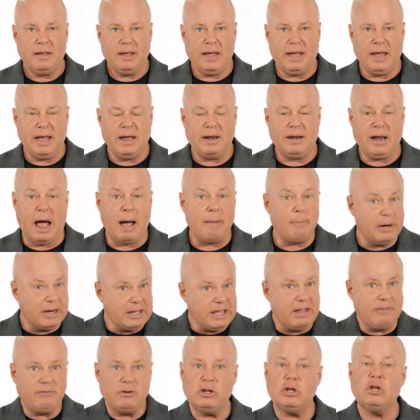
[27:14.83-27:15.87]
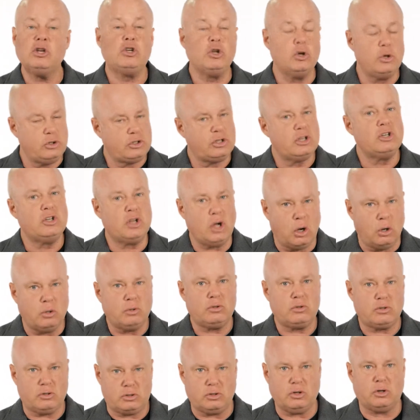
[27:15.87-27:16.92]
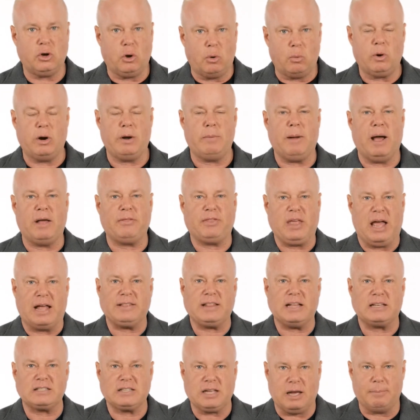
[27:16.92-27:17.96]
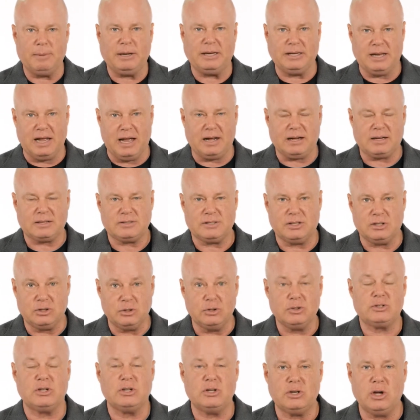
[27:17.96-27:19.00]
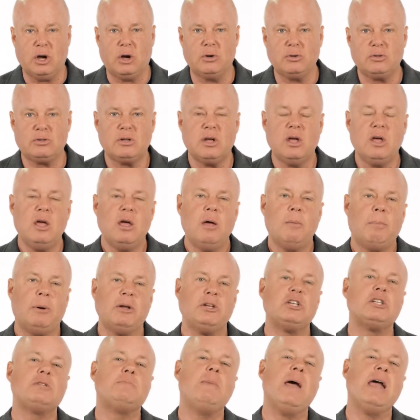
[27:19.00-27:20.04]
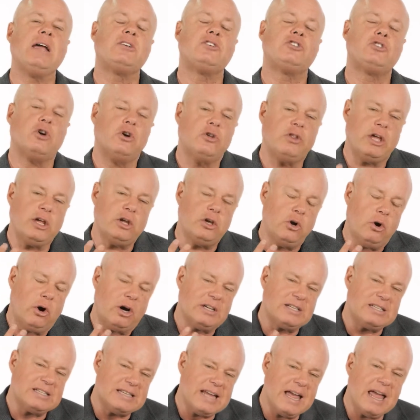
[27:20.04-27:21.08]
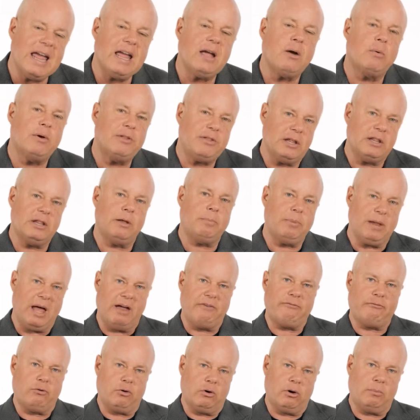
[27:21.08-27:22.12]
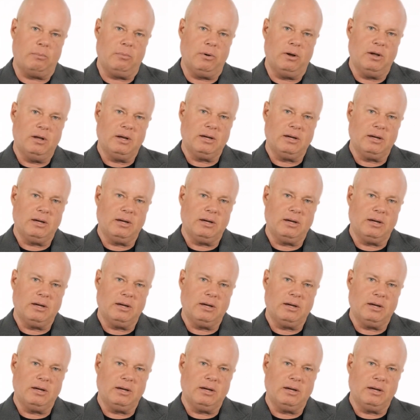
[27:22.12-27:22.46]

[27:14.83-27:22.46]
And I'm going to give you the do's and don'ts. So don't worry about that. That's coming next, the do's and don'ts. But just make sure that you are staying within the platform